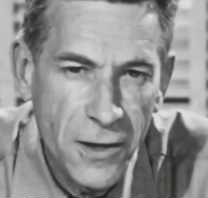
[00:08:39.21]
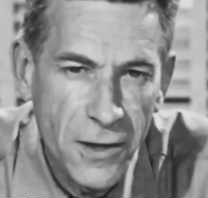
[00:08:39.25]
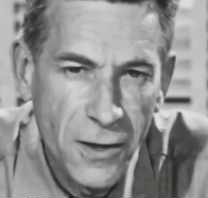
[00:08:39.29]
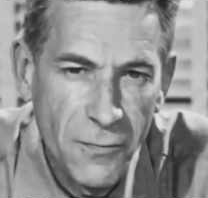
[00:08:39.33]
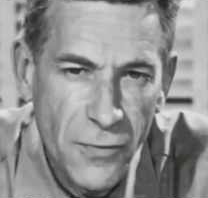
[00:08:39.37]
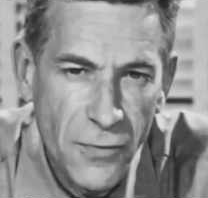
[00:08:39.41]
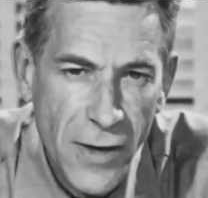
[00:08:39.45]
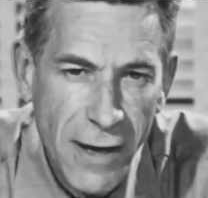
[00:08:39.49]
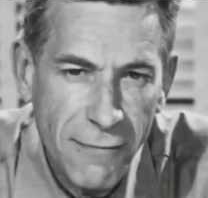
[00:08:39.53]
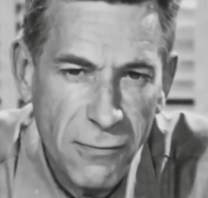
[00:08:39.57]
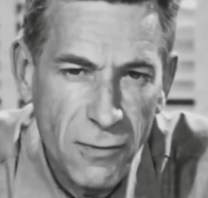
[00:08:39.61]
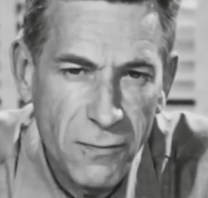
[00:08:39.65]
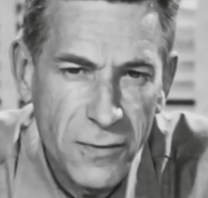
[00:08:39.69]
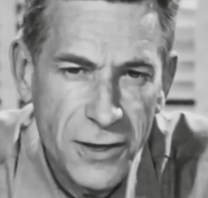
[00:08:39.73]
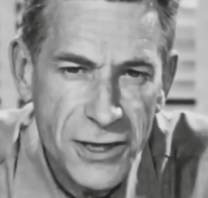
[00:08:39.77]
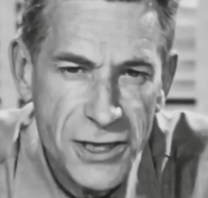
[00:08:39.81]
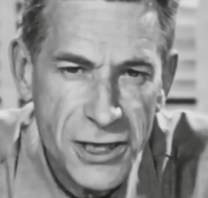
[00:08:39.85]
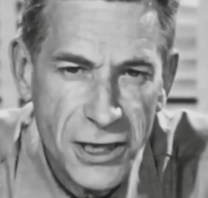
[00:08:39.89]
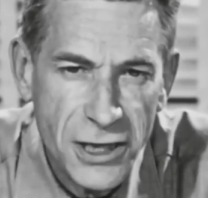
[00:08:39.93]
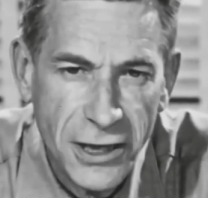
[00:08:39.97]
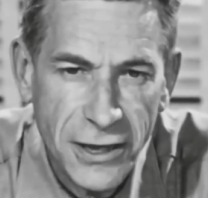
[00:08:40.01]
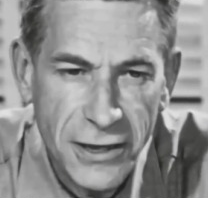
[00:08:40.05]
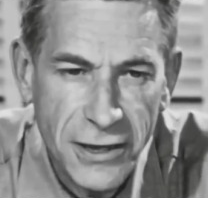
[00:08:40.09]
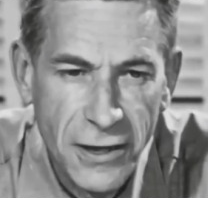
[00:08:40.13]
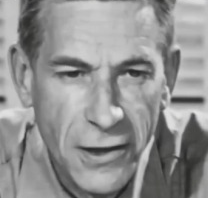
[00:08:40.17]
he'll
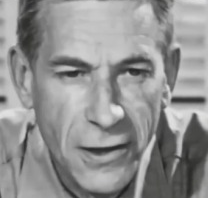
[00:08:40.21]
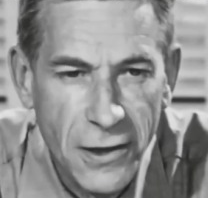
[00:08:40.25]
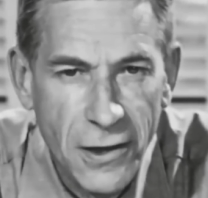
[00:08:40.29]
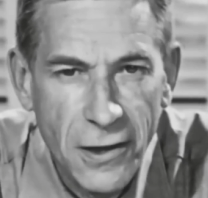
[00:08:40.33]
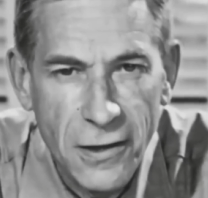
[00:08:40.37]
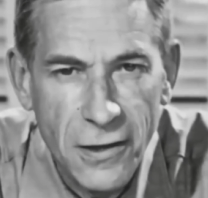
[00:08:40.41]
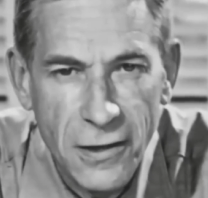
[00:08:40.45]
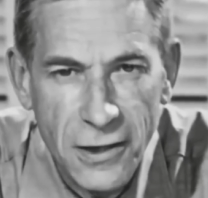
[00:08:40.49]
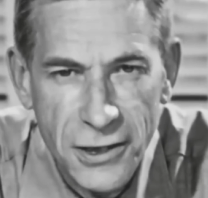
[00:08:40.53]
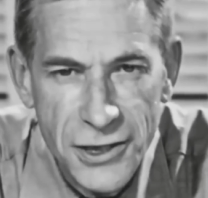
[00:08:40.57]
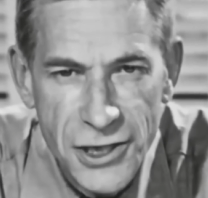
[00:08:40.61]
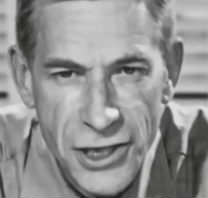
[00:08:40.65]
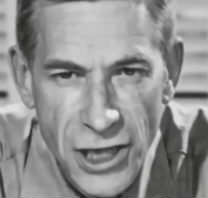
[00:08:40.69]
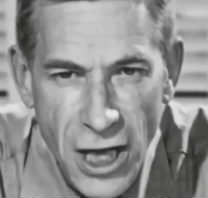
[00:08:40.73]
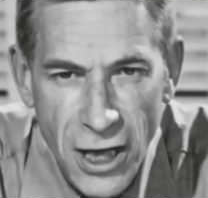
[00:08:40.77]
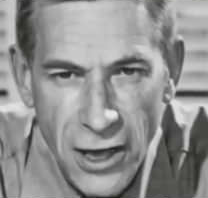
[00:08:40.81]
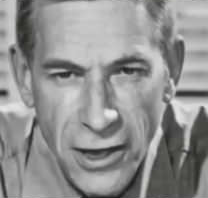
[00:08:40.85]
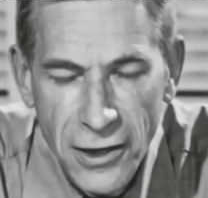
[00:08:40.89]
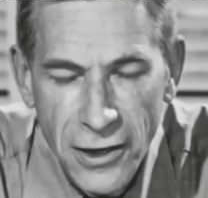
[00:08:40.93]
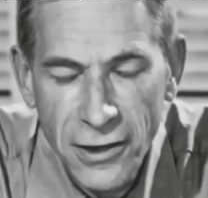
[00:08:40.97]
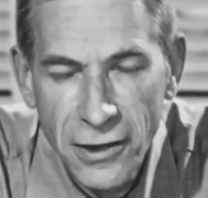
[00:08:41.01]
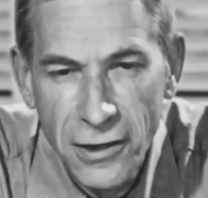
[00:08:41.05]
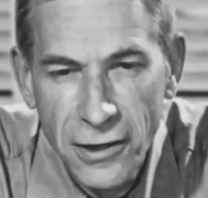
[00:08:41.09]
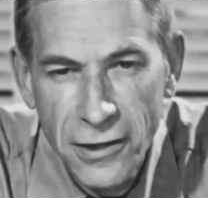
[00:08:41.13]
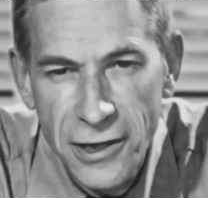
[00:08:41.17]
probably say a
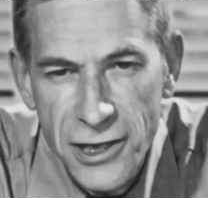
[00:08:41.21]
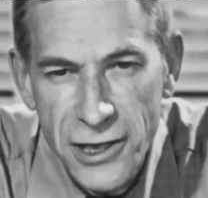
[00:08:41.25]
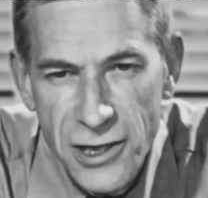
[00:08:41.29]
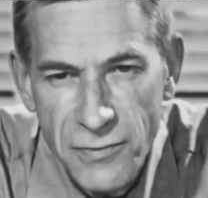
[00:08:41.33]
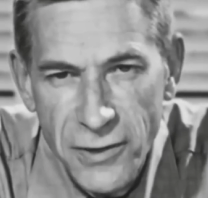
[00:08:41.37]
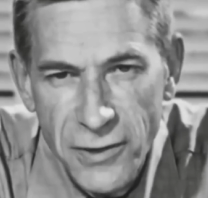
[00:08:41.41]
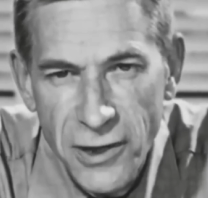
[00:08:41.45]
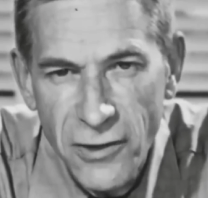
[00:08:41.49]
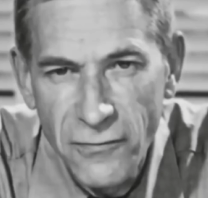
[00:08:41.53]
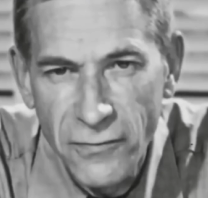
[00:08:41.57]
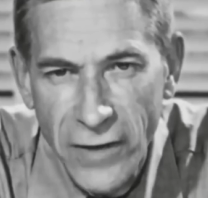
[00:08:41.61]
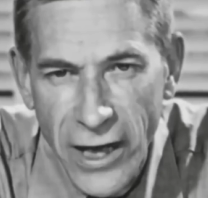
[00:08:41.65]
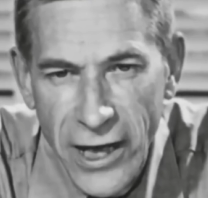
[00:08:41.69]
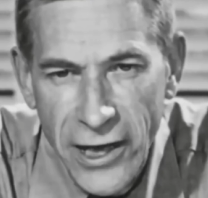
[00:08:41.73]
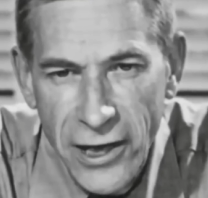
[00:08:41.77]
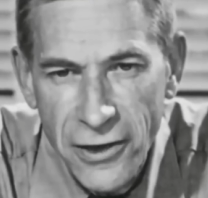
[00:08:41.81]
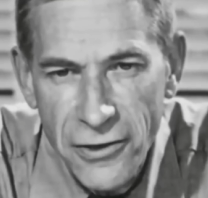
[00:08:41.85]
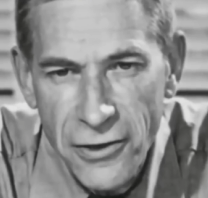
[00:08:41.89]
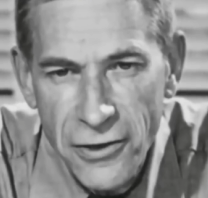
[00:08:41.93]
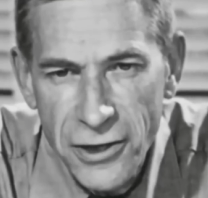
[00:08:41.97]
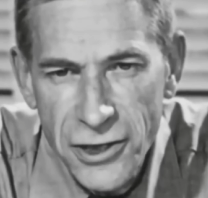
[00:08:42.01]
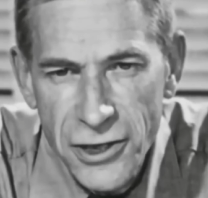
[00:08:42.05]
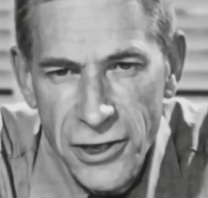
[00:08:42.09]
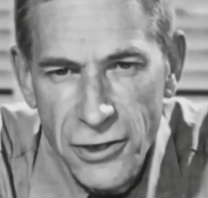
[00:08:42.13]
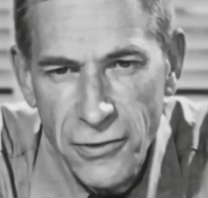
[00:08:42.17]
solid is a bit of
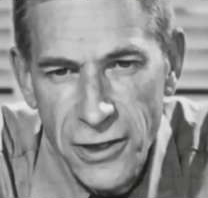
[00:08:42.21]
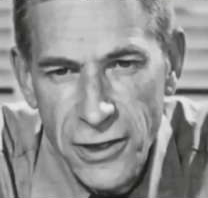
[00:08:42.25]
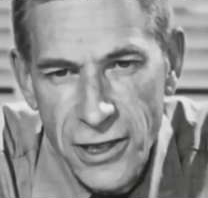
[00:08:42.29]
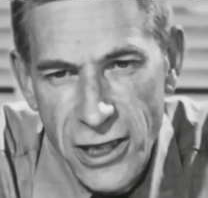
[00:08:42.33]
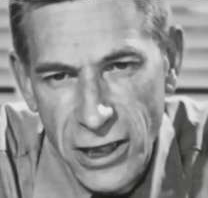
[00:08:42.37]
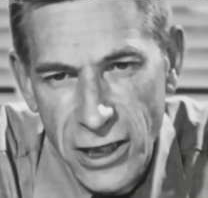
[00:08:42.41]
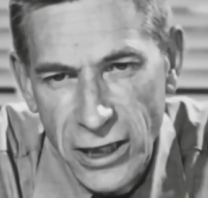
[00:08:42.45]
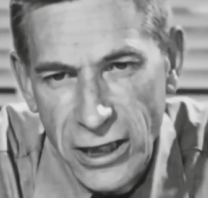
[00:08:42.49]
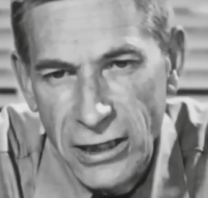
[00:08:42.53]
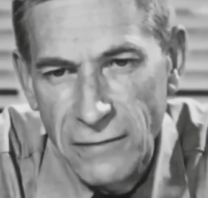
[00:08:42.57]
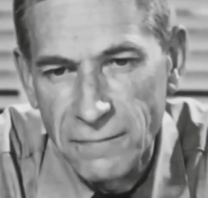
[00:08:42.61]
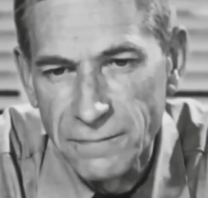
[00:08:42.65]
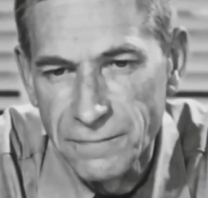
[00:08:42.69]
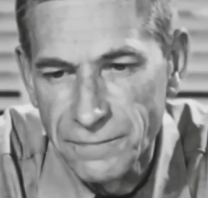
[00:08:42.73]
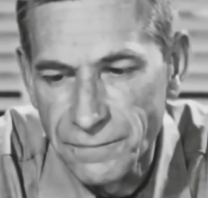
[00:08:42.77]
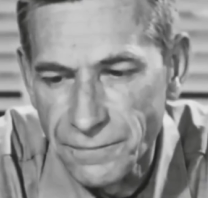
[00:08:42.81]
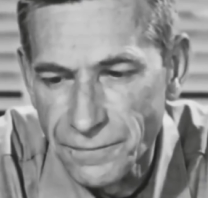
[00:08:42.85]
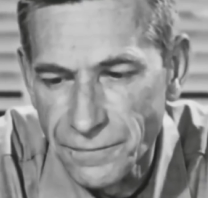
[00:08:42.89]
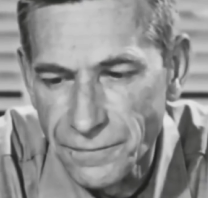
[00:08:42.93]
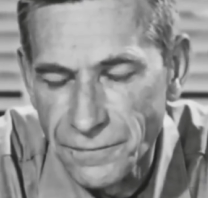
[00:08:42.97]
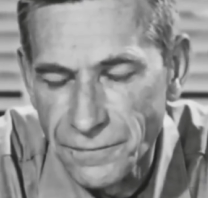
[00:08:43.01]
matter that is crystalline.